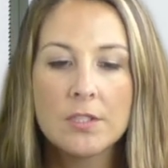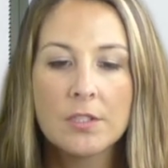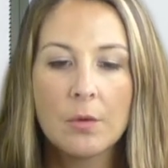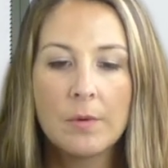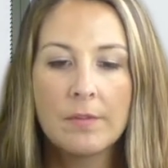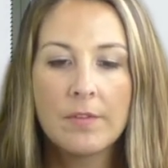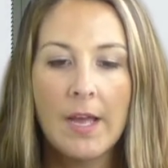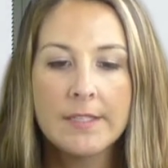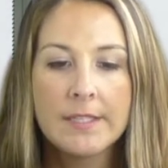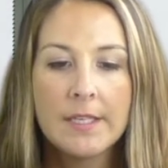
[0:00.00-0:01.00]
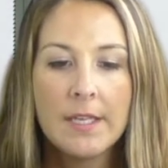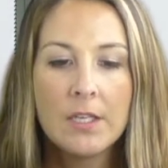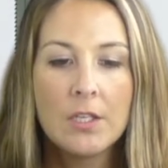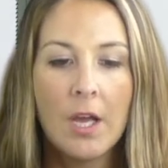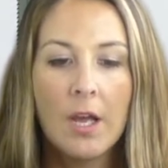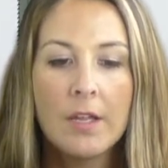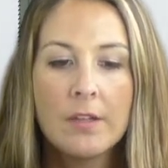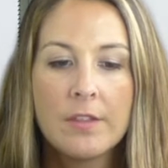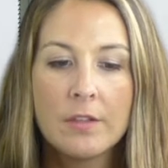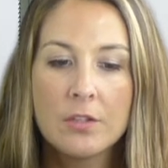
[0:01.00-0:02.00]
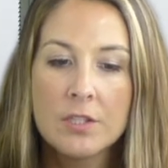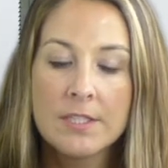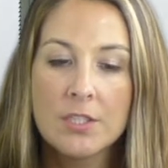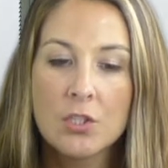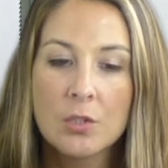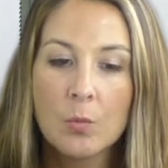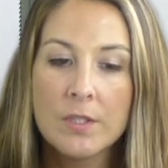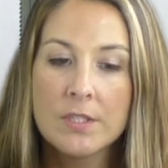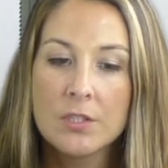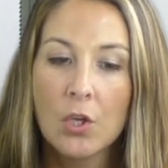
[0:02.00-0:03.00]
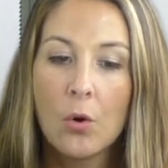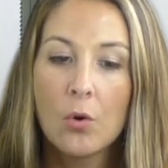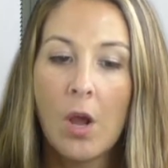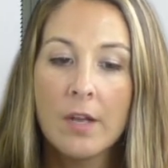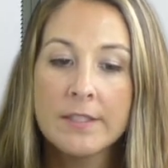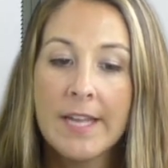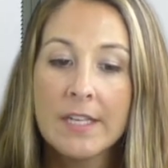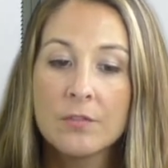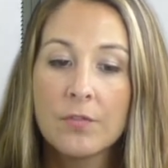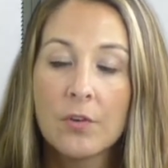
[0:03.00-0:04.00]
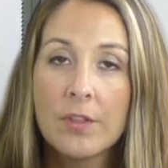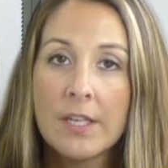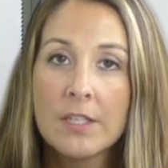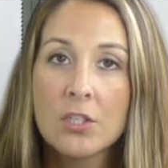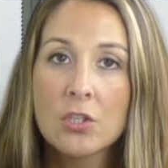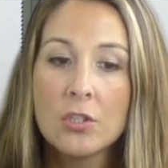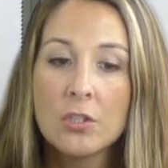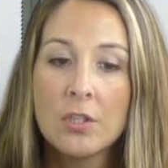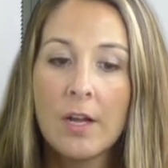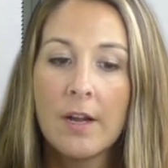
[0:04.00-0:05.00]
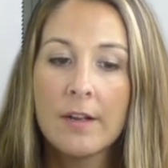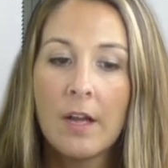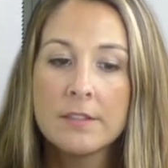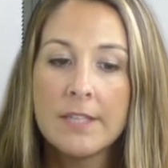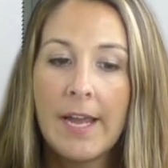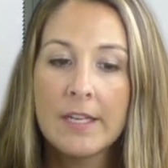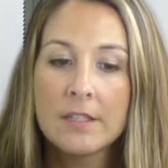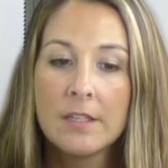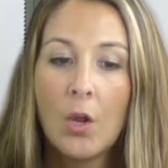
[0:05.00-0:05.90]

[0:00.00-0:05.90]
So we've got the decision was toe contact for the initial contact